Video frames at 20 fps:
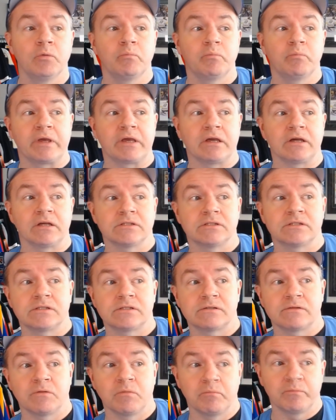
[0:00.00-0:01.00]

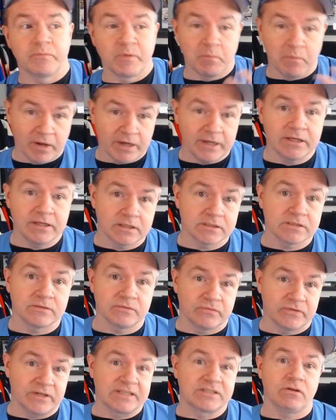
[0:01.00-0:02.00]
Because the money doesn't
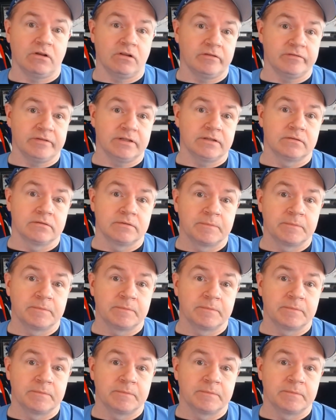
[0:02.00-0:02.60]
fix all of it.